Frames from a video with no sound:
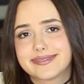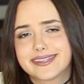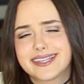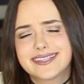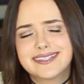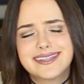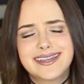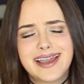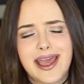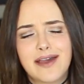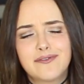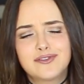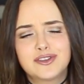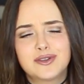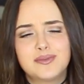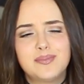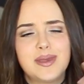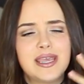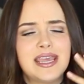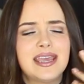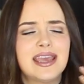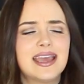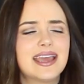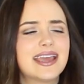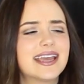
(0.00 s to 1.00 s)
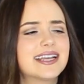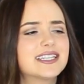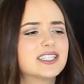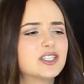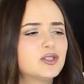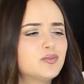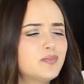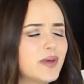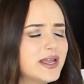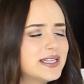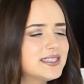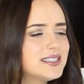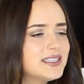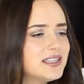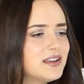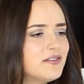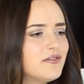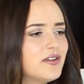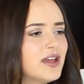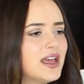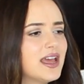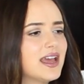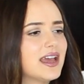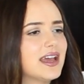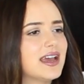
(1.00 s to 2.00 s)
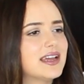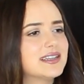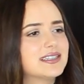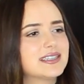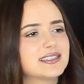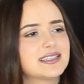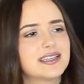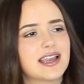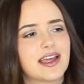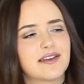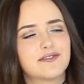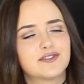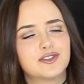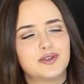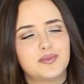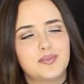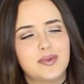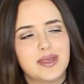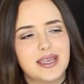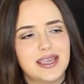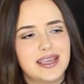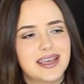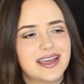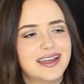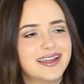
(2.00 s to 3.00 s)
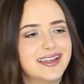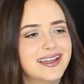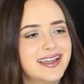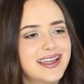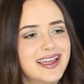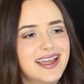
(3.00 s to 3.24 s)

Doesn't have to be expensive, it doesn't have to be